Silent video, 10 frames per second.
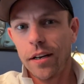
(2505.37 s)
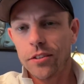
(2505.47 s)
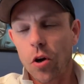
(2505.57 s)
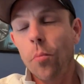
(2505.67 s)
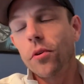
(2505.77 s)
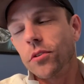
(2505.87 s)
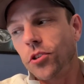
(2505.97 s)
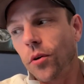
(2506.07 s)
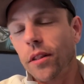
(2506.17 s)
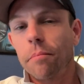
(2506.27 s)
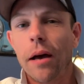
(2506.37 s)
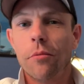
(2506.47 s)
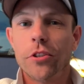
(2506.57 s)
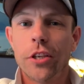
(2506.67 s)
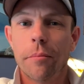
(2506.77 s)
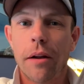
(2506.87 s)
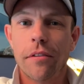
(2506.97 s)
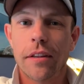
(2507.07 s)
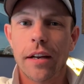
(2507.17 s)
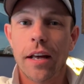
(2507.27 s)
So I hope you enjoyed the bet with Jim and
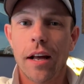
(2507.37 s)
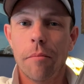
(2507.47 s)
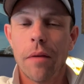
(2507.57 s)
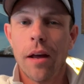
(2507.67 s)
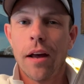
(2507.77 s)
everything to come.